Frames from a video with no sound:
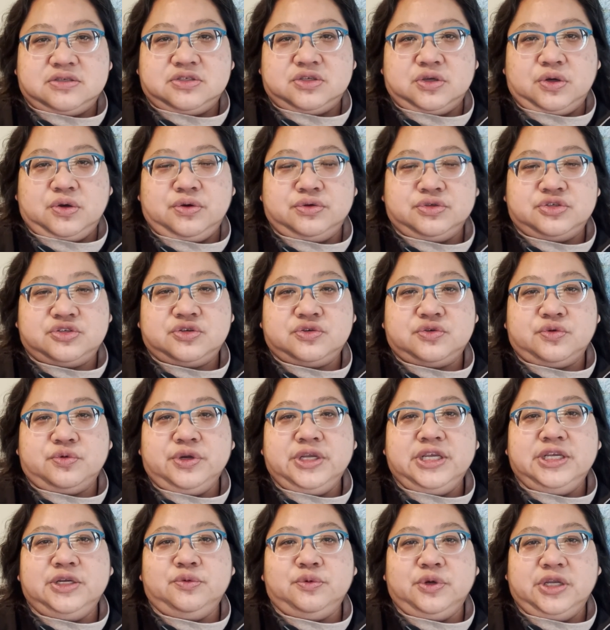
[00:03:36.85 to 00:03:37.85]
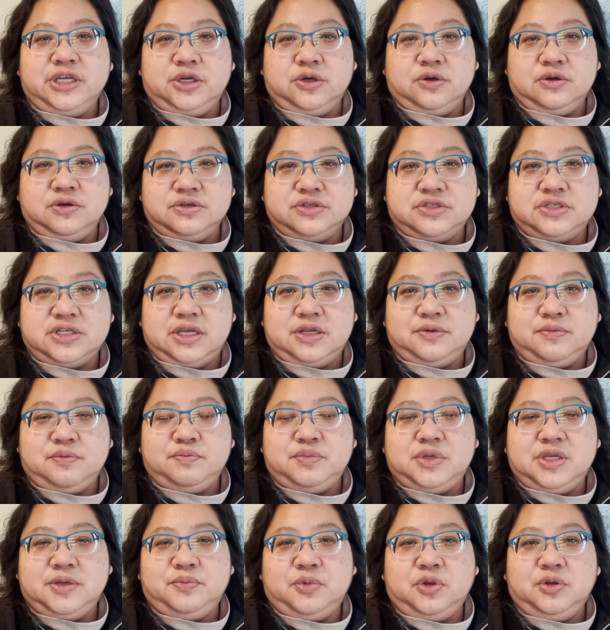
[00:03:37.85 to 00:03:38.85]
so screen readers
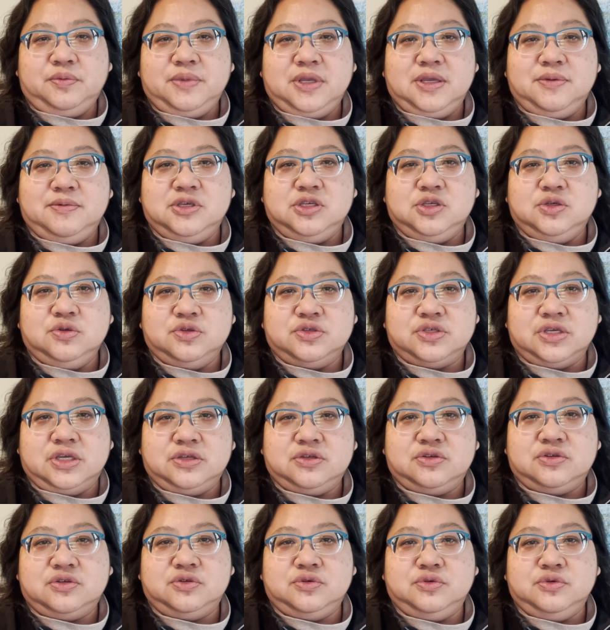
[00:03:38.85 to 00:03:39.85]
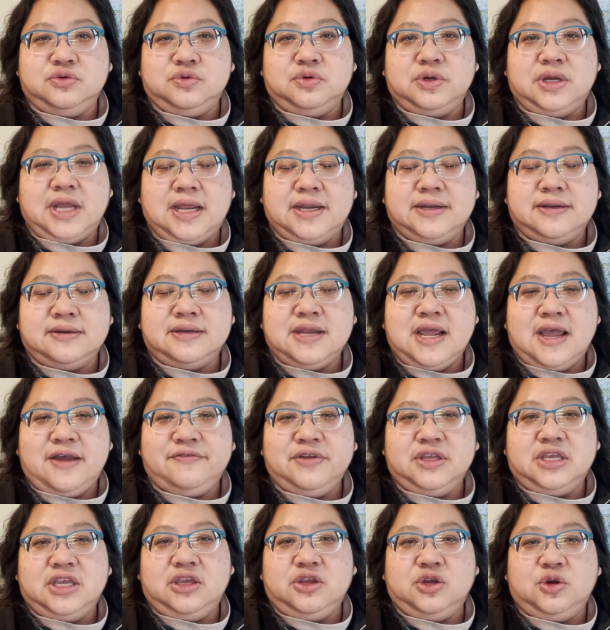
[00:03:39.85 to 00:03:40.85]
that people may be using to
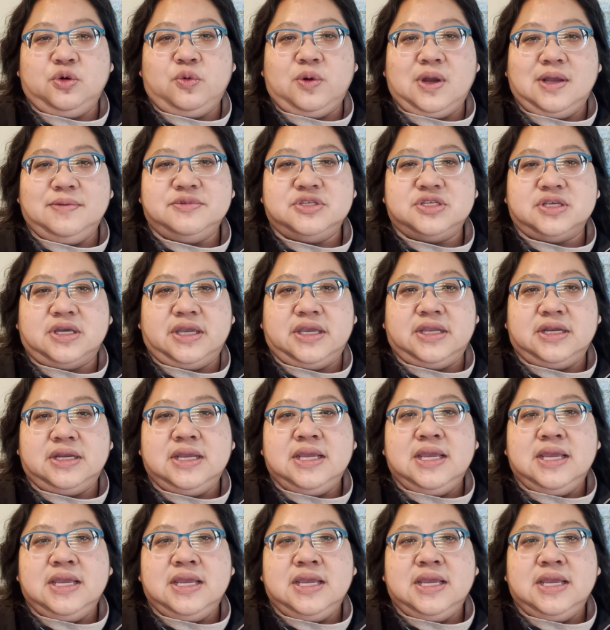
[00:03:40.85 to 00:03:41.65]
navigate your website.